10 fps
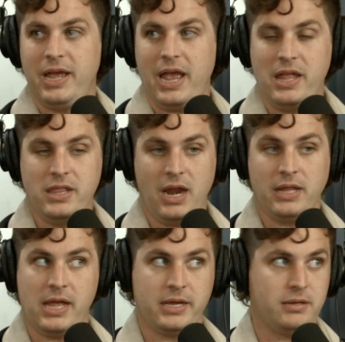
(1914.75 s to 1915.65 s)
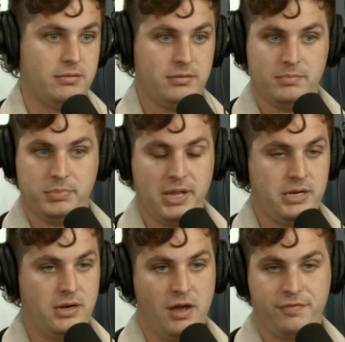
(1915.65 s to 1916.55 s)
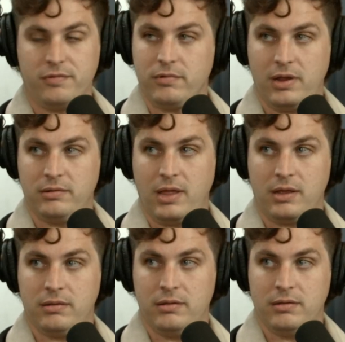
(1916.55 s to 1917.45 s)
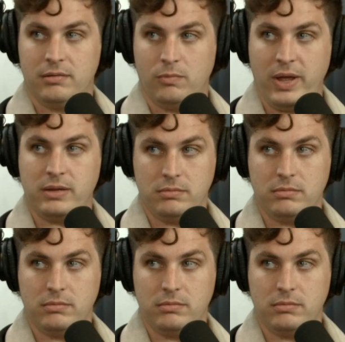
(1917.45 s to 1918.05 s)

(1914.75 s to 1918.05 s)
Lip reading: and then I like played it off and like went